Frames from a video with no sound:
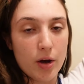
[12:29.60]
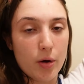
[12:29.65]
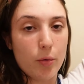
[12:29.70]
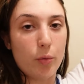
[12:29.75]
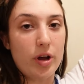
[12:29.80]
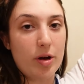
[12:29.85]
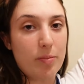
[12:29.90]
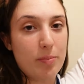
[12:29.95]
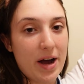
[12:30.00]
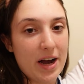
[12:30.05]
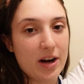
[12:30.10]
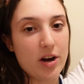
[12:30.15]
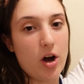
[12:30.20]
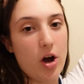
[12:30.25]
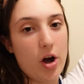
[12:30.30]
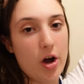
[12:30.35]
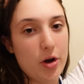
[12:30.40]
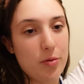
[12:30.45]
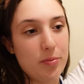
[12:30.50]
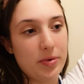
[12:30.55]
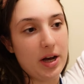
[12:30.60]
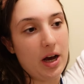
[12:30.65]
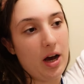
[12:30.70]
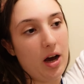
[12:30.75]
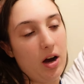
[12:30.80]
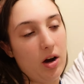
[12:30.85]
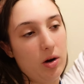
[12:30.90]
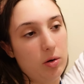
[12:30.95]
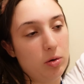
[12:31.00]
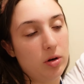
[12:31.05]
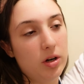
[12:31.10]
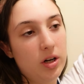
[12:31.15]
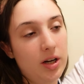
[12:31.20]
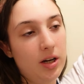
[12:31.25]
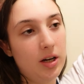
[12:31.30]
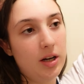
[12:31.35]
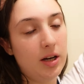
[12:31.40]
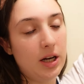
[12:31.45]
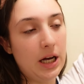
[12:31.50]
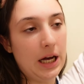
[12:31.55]
We are back home now.
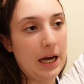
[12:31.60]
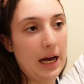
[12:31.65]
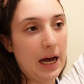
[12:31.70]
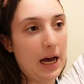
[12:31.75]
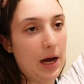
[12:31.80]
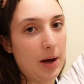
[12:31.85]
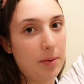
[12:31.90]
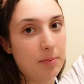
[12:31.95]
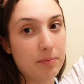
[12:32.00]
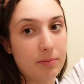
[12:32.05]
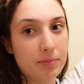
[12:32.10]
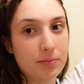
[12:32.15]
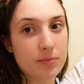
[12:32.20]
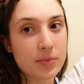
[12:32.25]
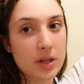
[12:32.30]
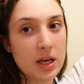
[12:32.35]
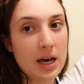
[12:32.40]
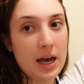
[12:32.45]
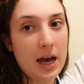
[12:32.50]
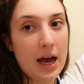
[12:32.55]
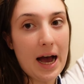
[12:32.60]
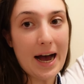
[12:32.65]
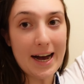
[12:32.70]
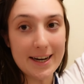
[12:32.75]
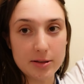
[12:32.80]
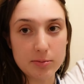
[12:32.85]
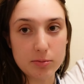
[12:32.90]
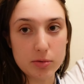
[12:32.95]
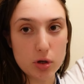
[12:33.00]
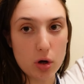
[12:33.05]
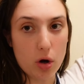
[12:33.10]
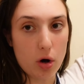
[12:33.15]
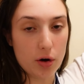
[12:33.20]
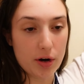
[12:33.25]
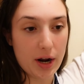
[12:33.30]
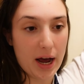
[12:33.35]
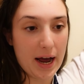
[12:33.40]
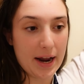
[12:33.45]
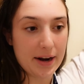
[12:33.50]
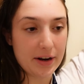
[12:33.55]
Adam's
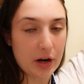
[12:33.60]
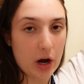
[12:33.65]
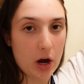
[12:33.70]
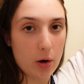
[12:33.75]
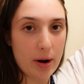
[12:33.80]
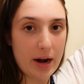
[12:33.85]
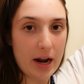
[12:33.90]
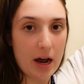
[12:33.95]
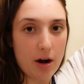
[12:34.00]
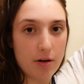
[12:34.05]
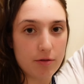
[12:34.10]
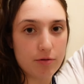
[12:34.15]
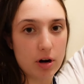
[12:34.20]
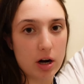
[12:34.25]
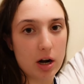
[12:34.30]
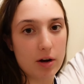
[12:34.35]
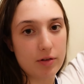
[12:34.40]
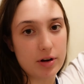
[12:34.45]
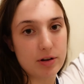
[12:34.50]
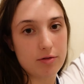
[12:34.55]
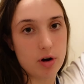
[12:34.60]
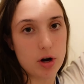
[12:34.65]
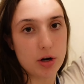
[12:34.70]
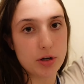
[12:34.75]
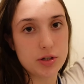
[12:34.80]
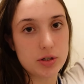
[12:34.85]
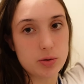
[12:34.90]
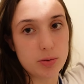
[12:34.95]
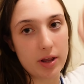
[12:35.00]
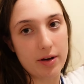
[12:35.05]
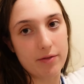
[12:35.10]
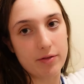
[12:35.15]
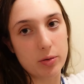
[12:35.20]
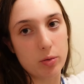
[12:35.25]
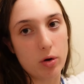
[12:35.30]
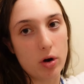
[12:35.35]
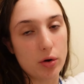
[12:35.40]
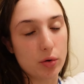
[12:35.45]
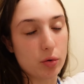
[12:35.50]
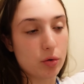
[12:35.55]
gone and I went out for a lovely roast with everyone,